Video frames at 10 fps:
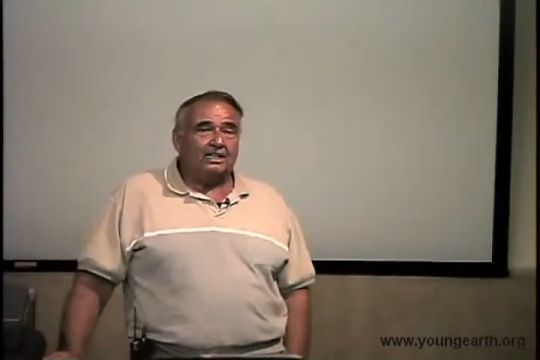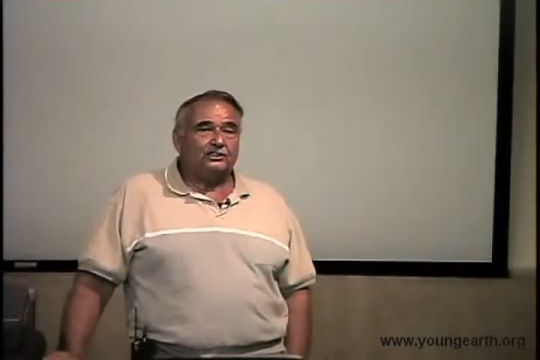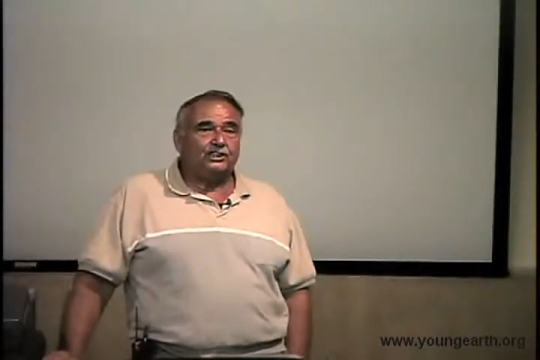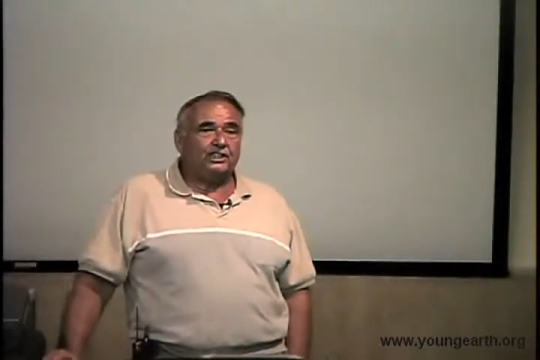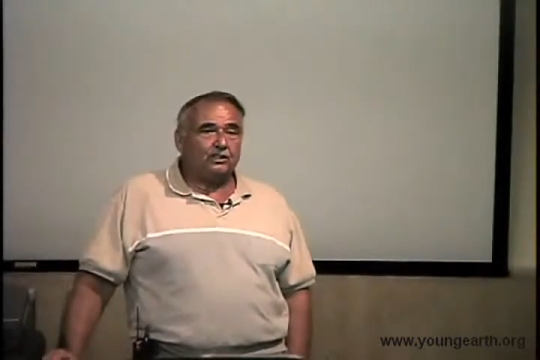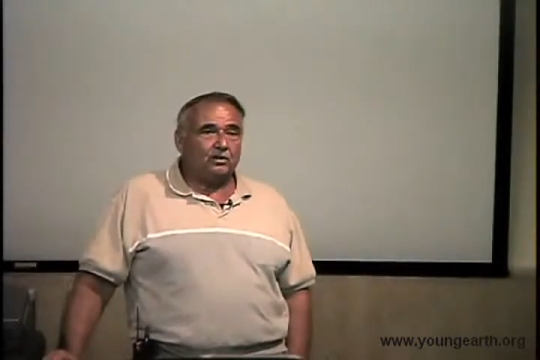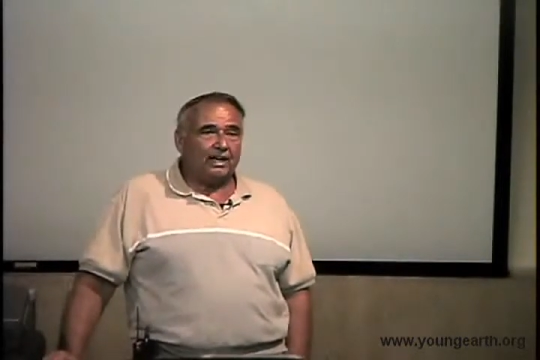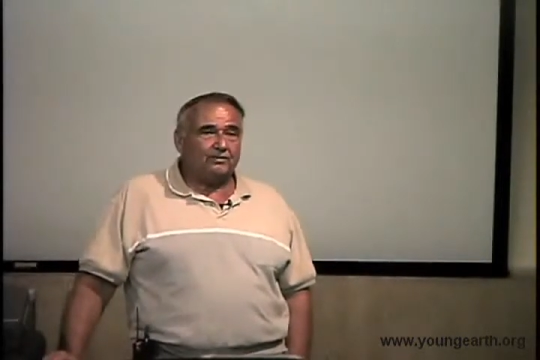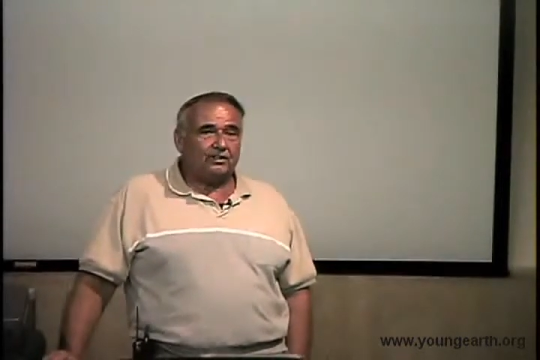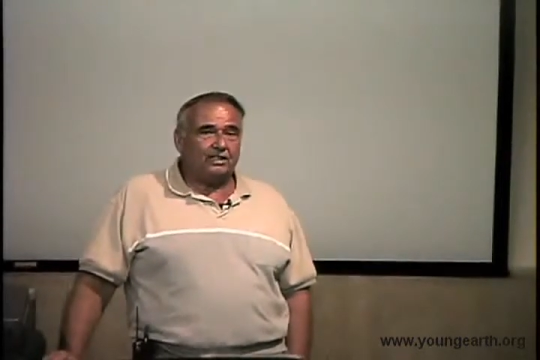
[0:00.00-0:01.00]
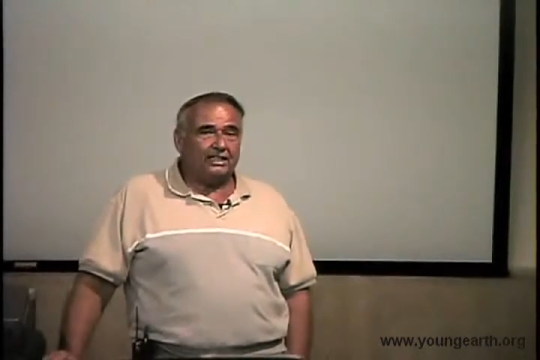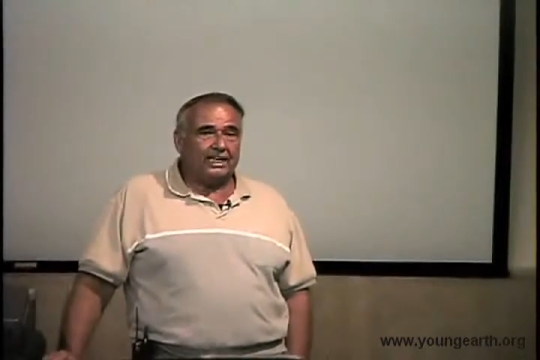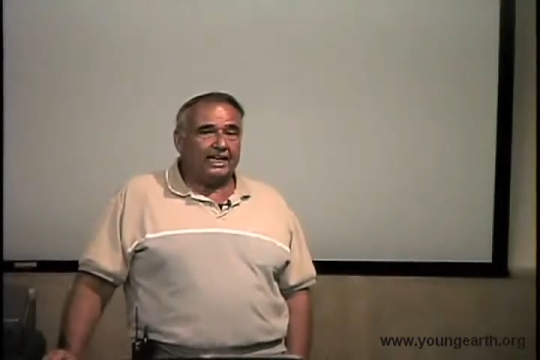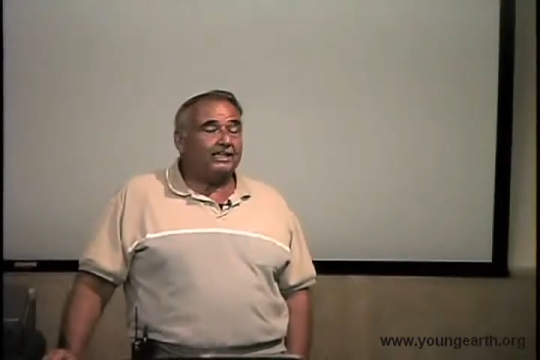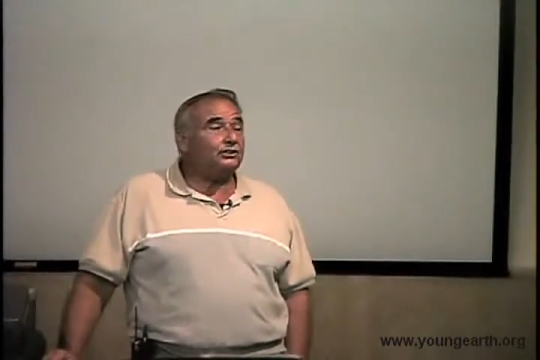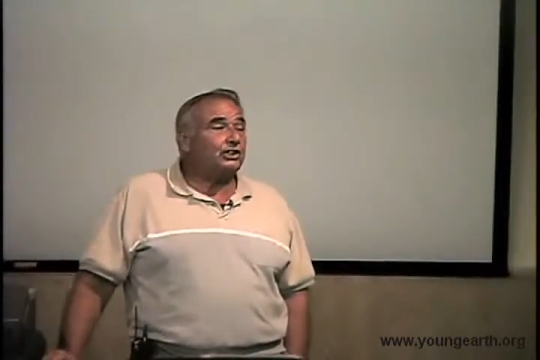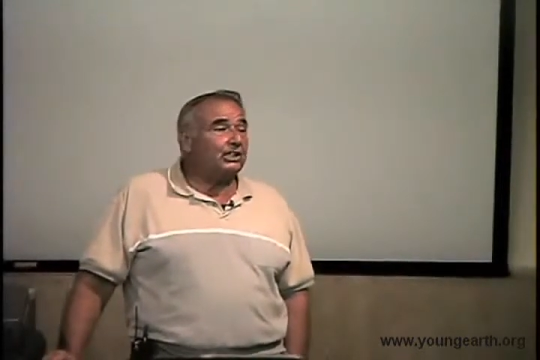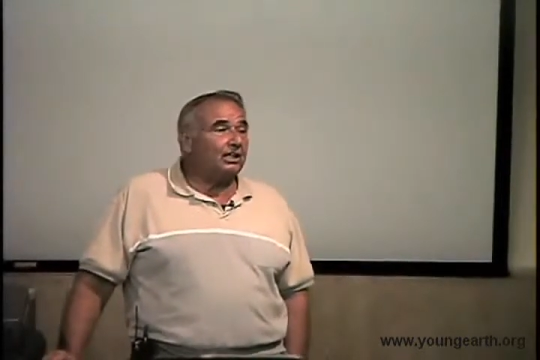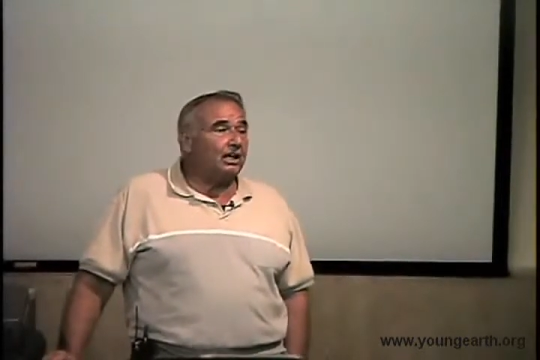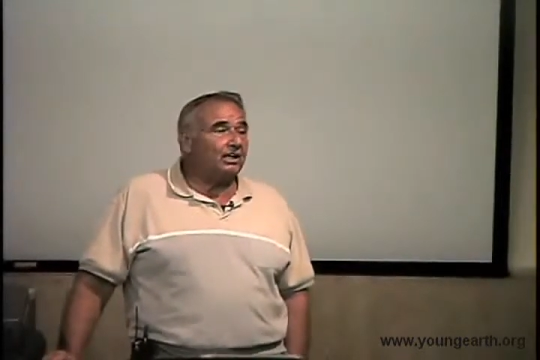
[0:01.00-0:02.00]
geographically and
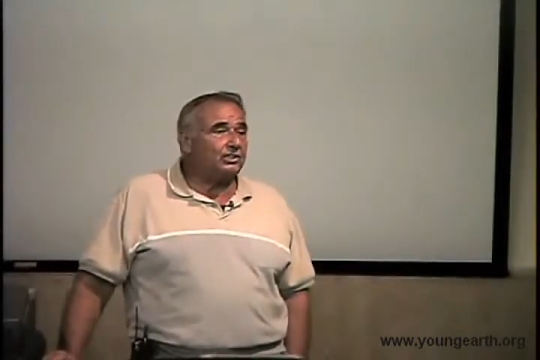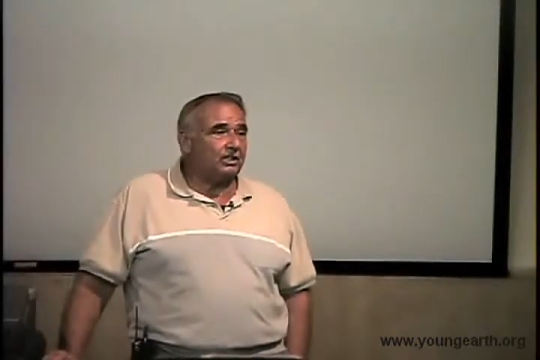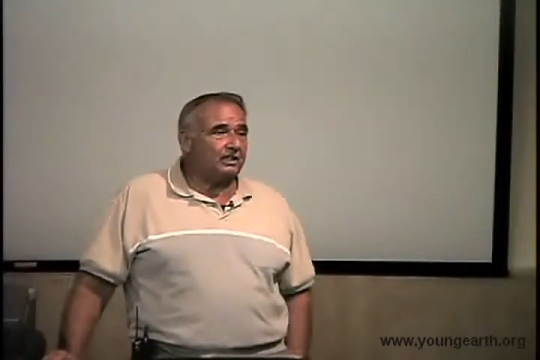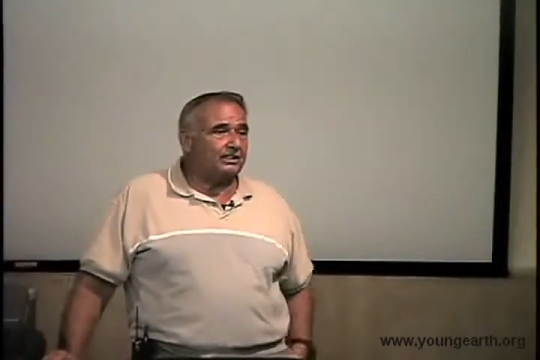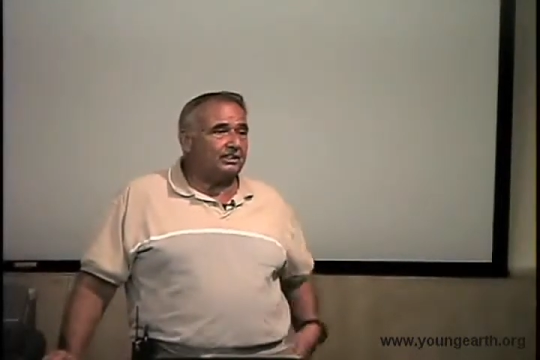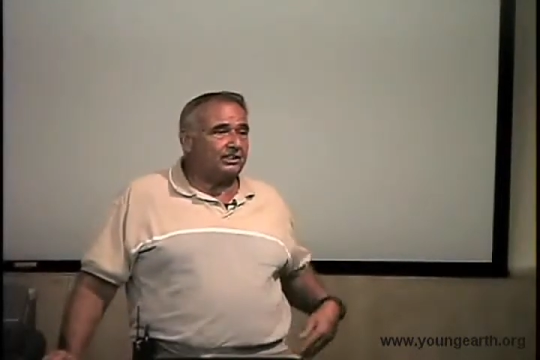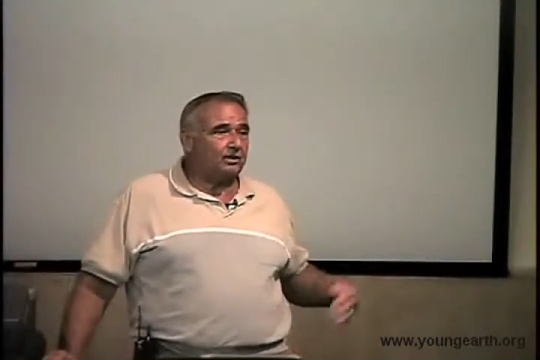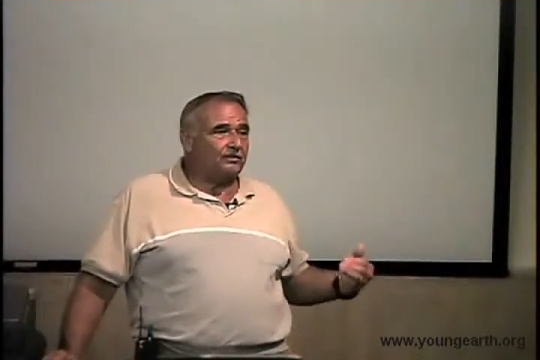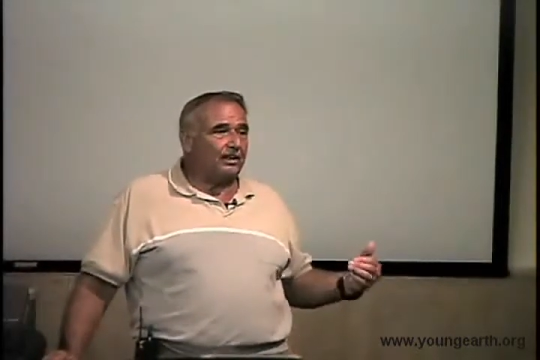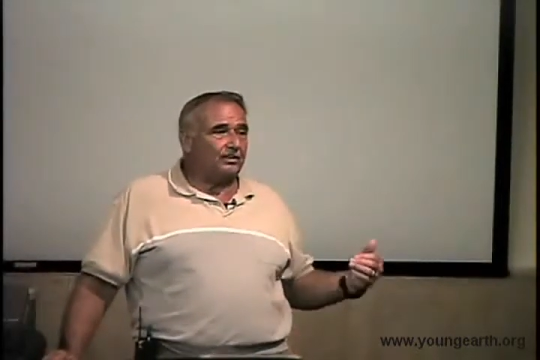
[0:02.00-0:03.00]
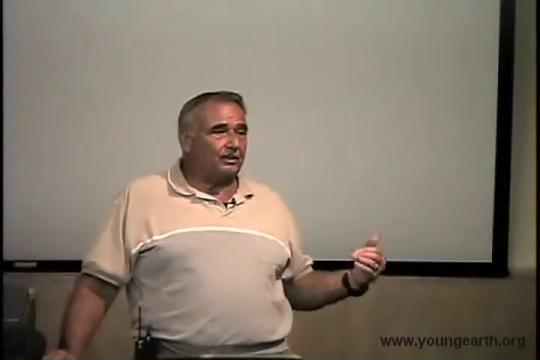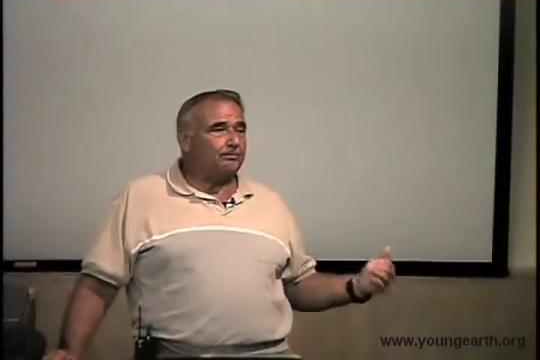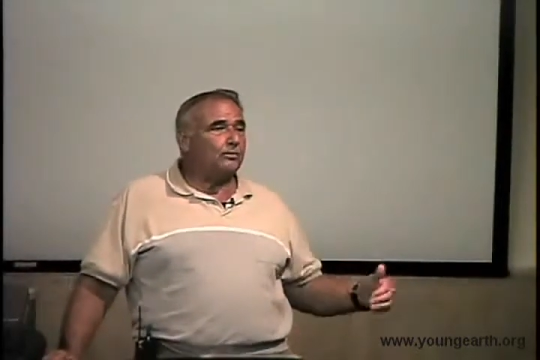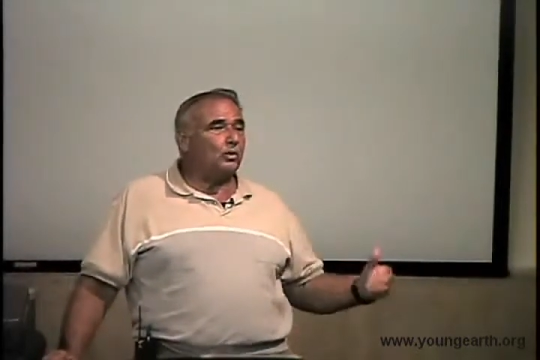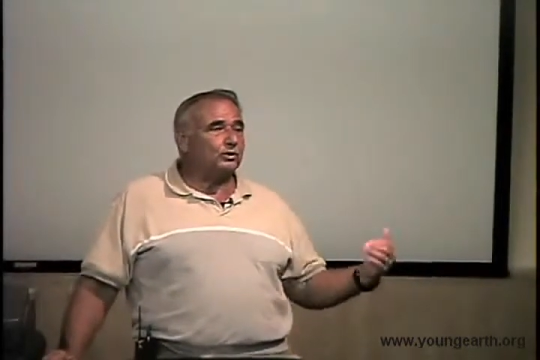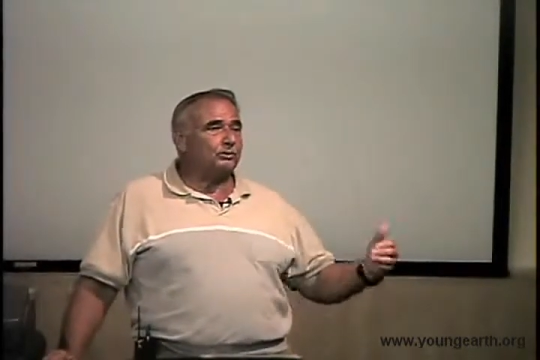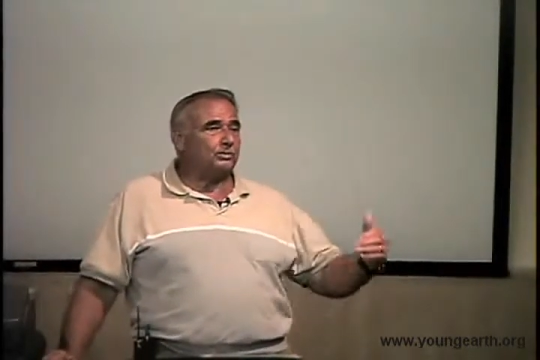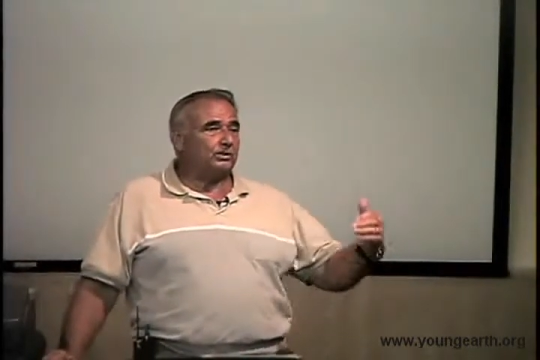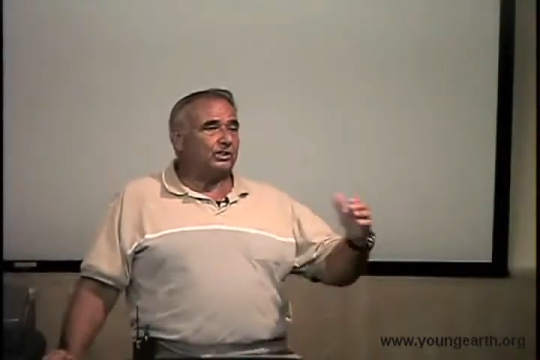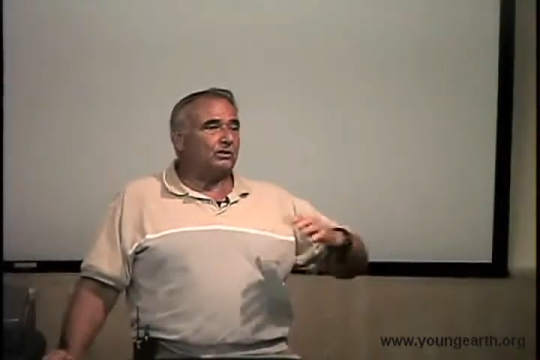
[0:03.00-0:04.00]
geologically, that they're found in multiple,